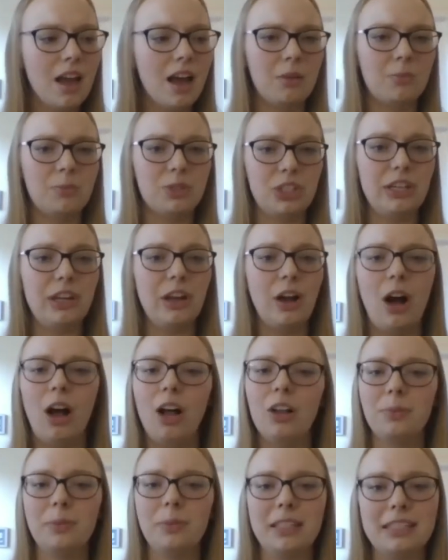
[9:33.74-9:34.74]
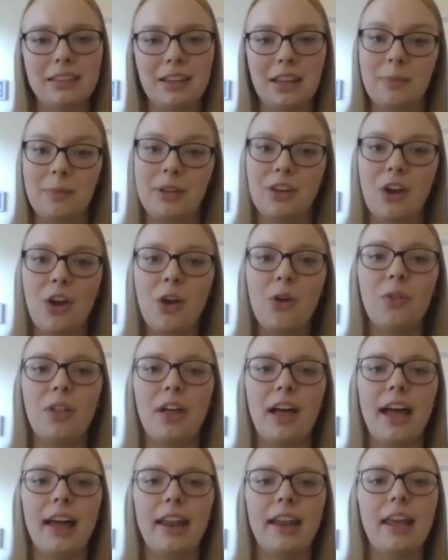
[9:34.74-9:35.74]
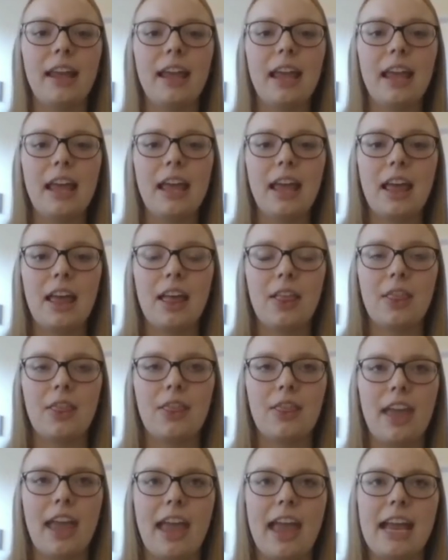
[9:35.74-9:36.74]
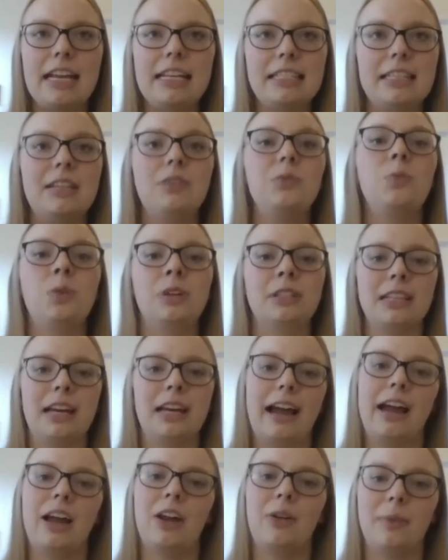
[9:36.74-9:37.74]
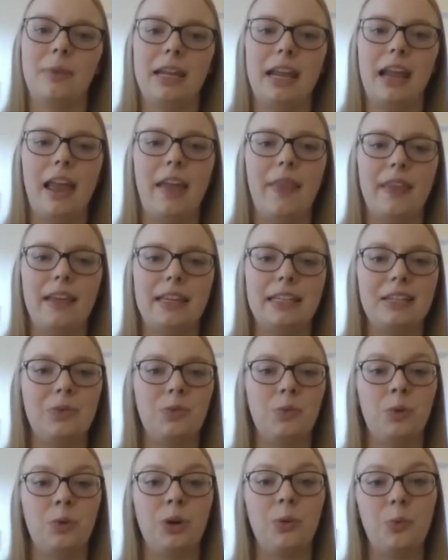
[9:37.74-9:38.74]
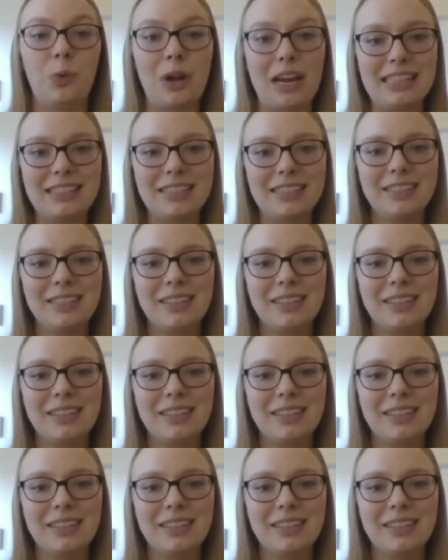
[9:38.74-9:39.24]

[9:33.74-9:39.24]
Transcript: she called me to let me know that they did want to hire me and they didn't want to wait,